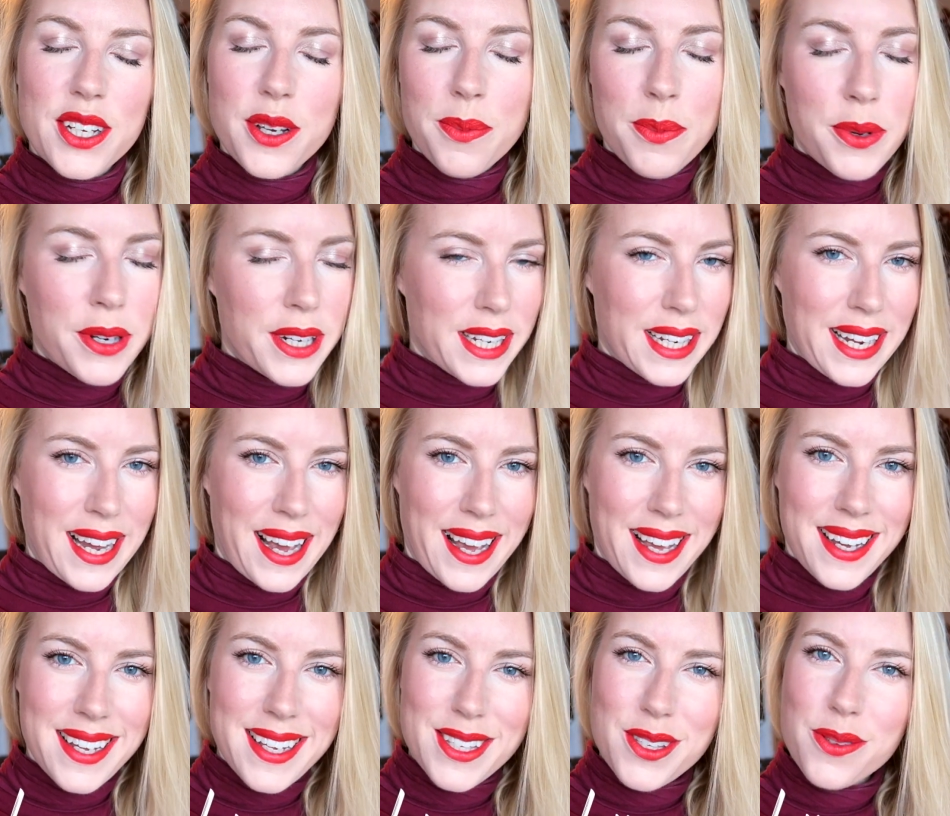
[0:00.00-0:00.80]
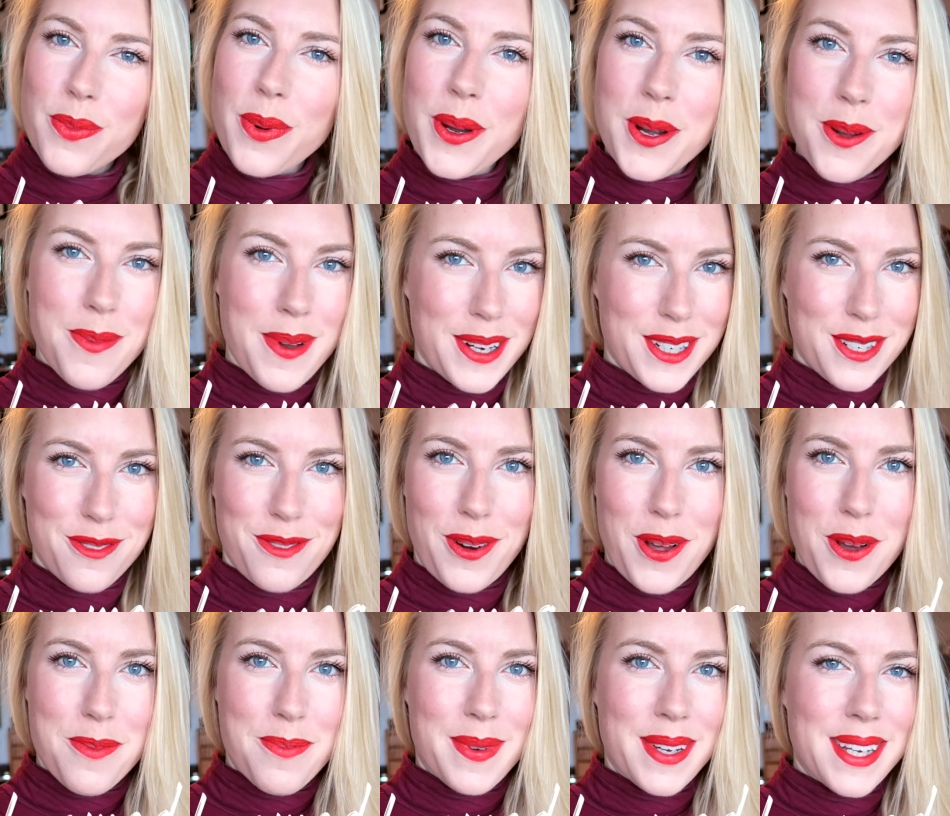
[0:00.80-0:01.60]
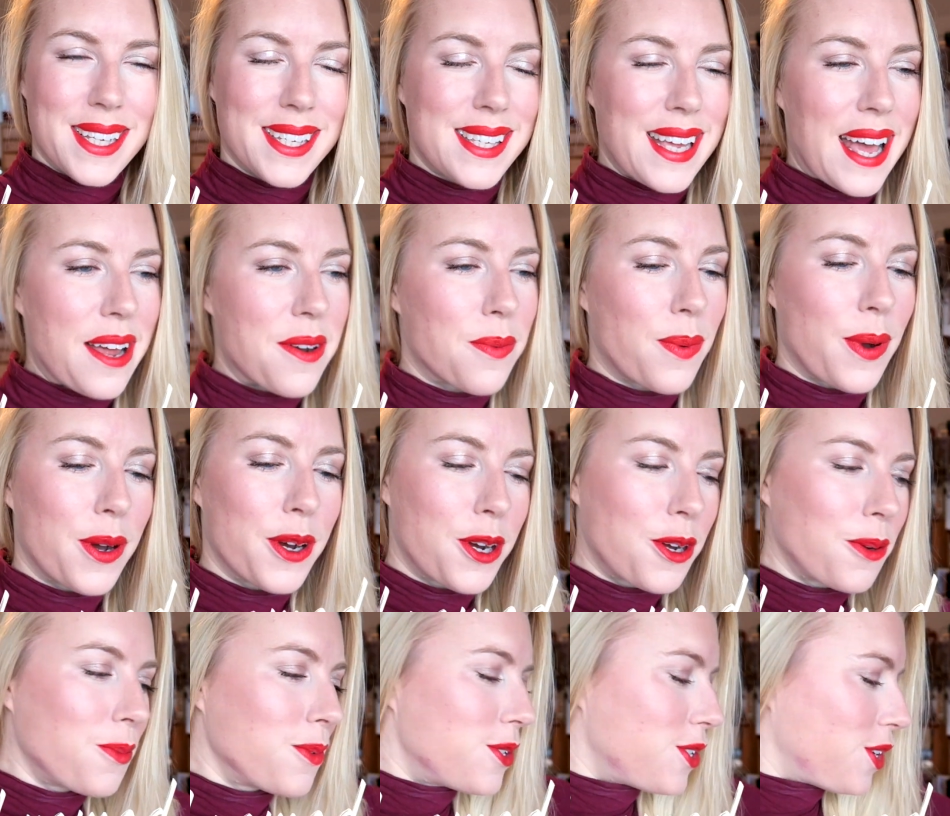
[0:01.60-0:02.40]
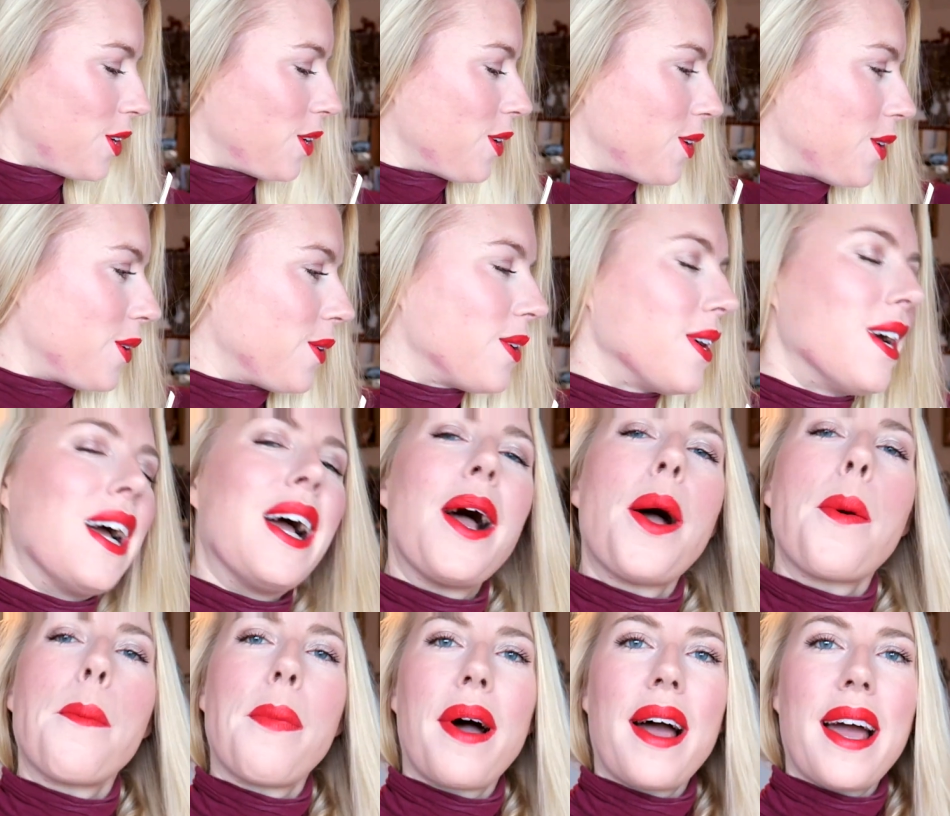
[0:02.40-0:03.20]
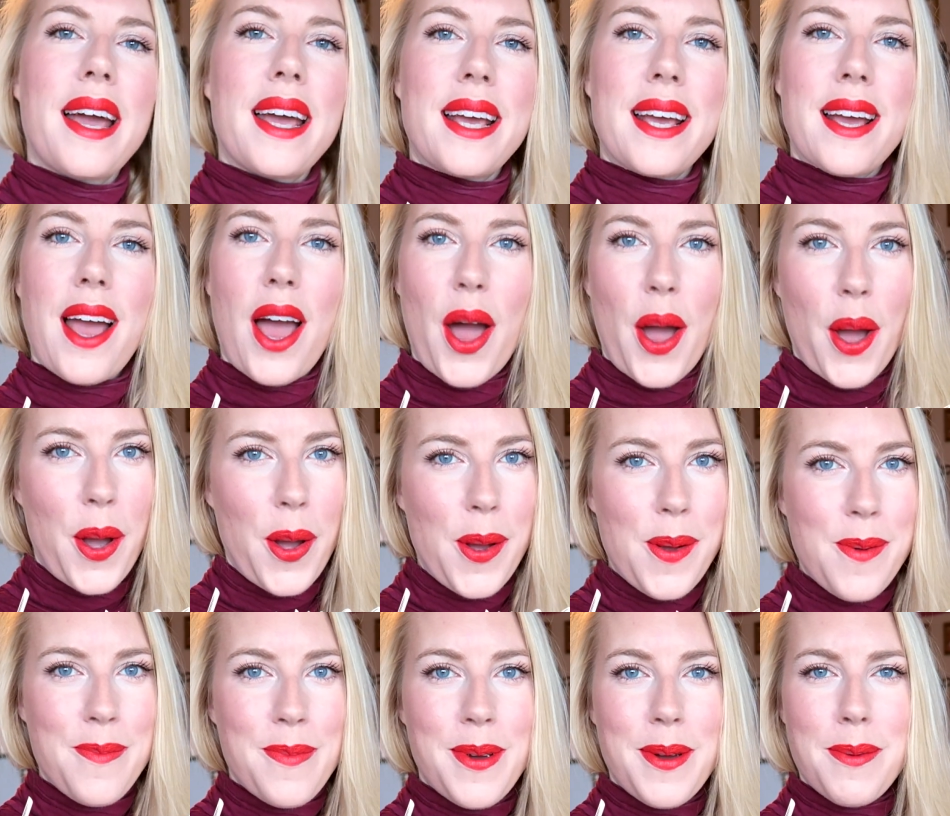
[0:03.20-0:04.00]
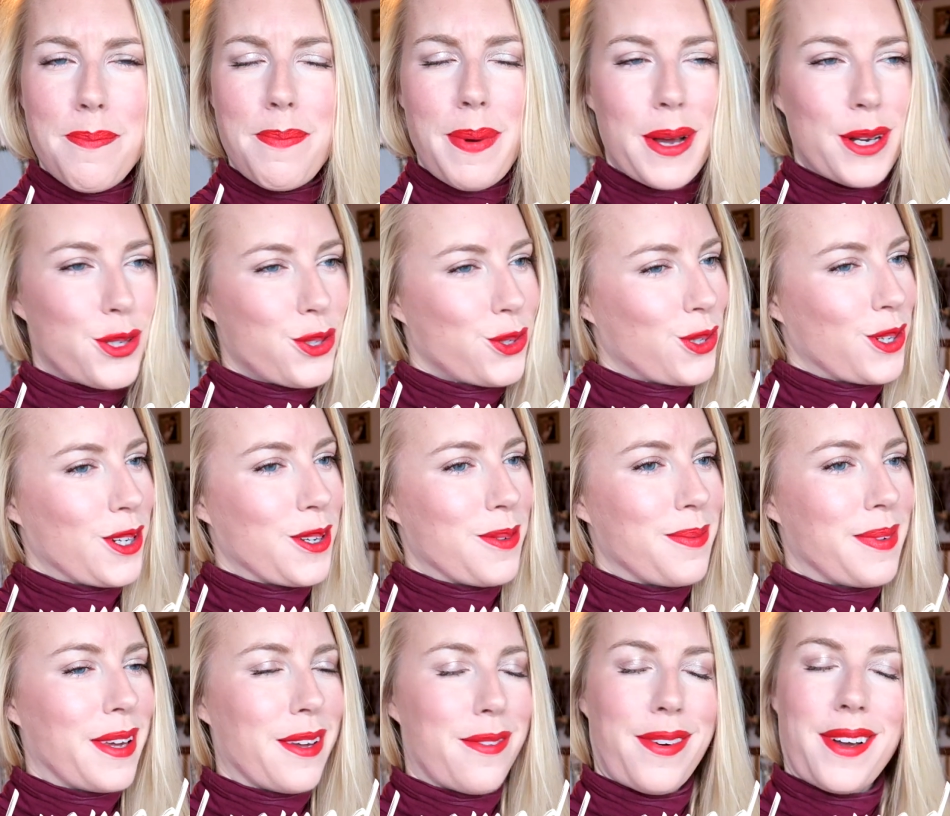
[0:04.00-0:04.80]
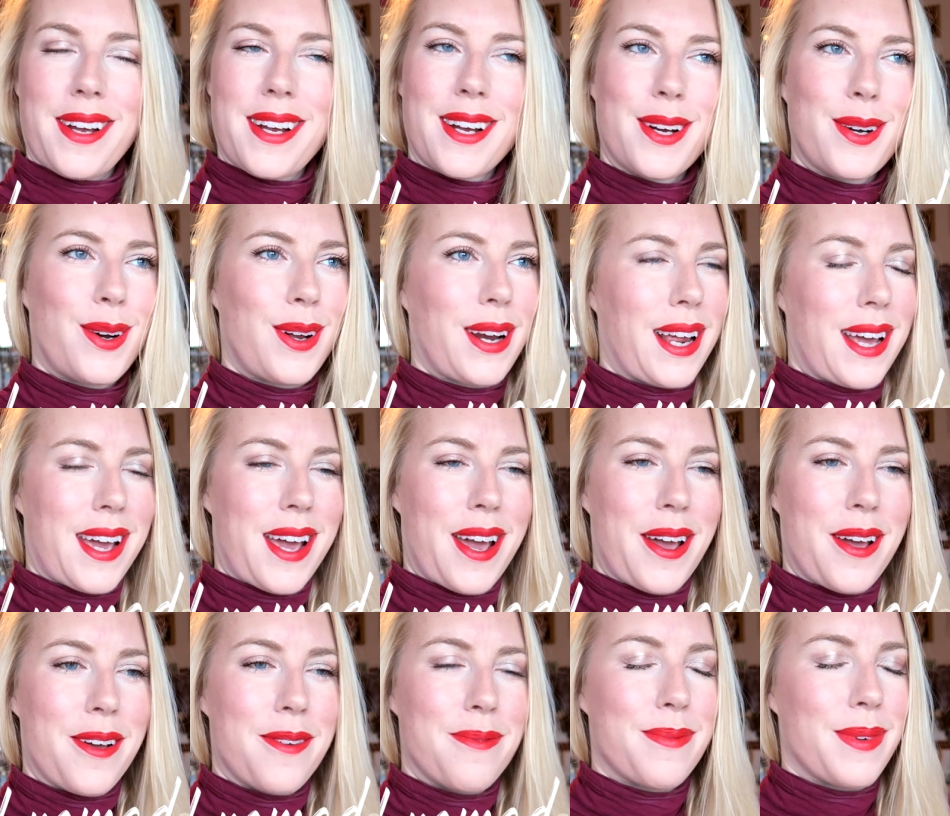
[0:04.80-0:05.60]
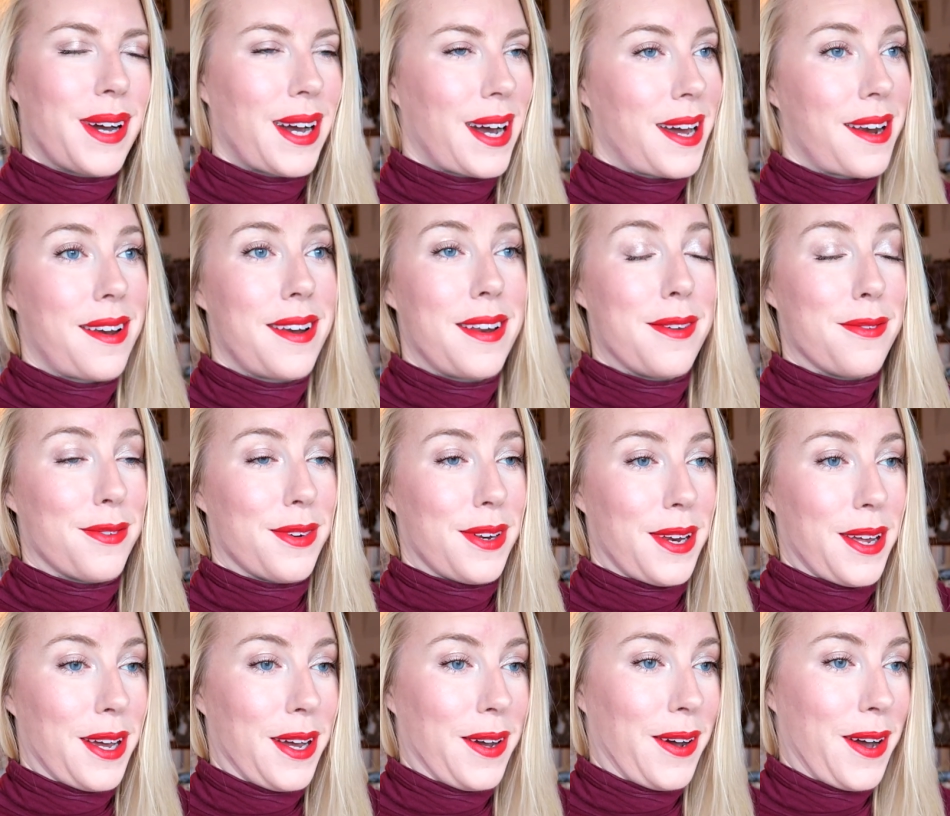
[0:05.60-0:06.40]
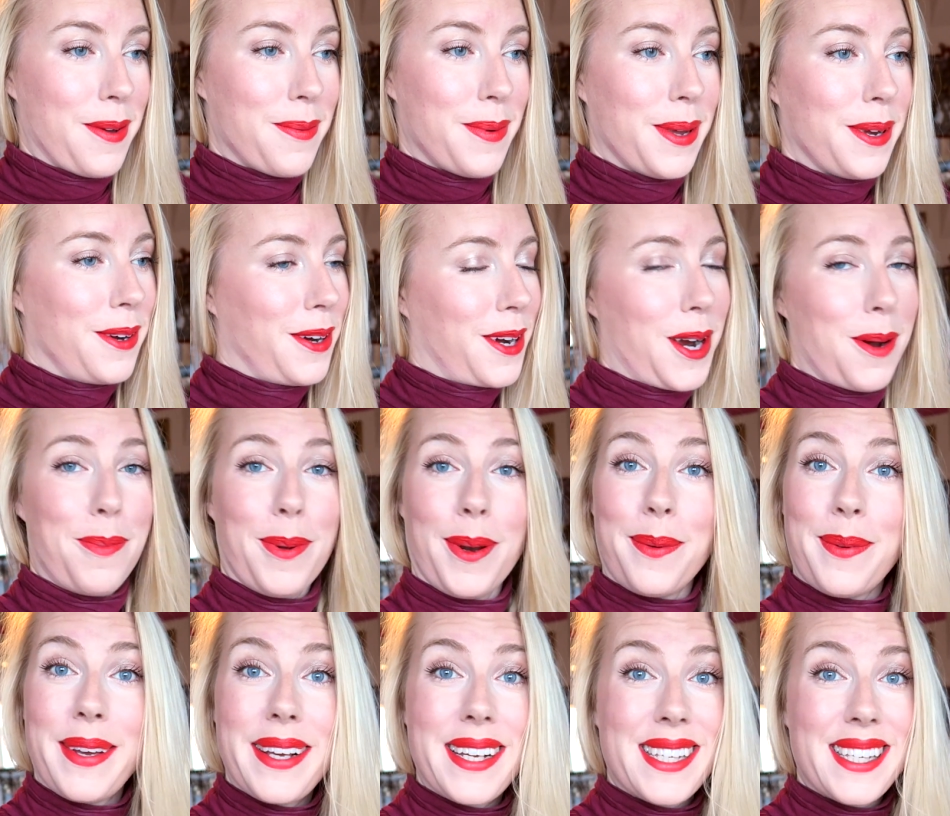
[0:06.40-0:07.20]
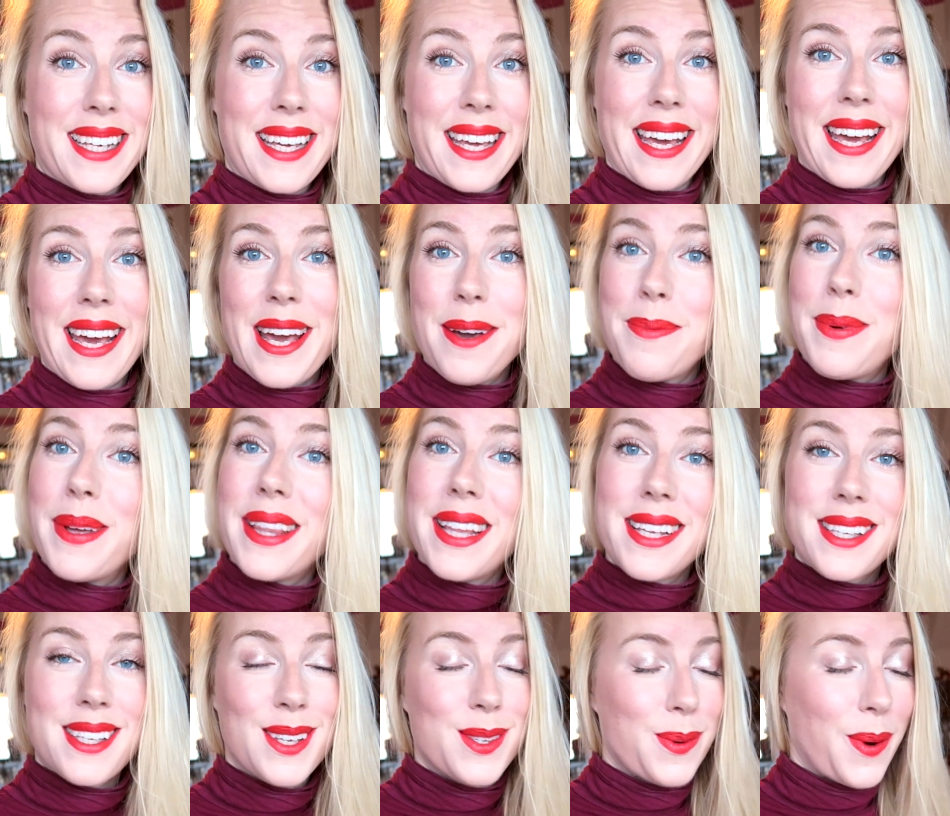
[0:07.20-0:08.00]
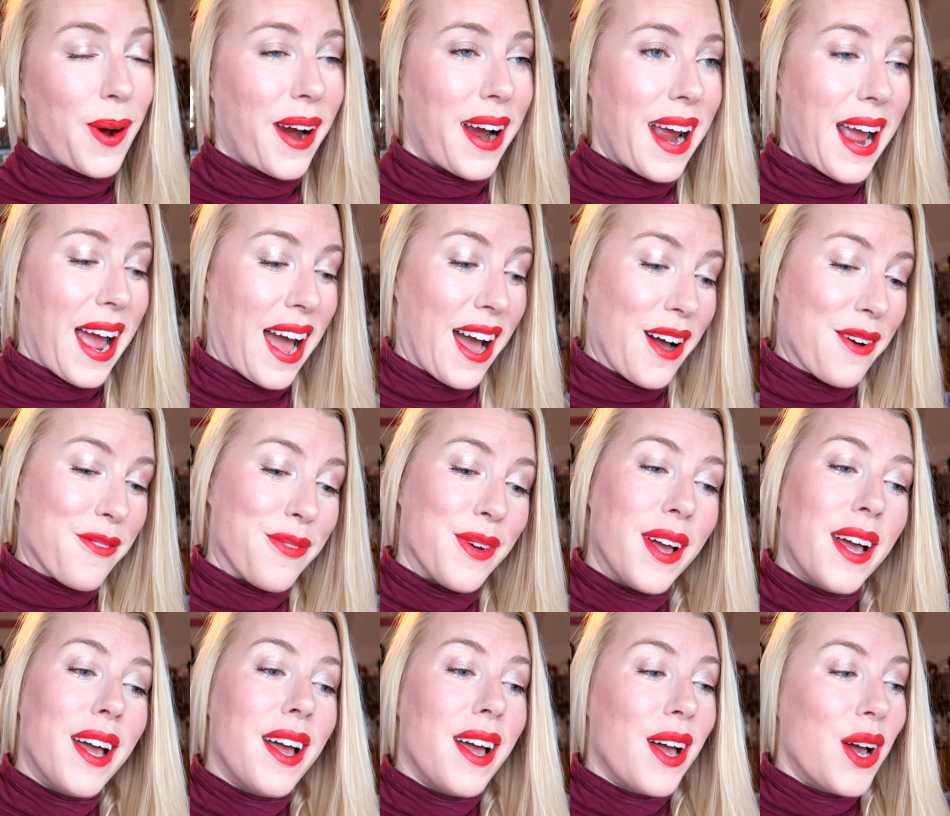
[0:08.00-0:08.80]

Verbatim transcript: Good morning guys, welcome back to Vlogmas and welcome to my home bedroom. If I can call it home, I don't even know. I'm here a couple of weeks a year, but this is where I have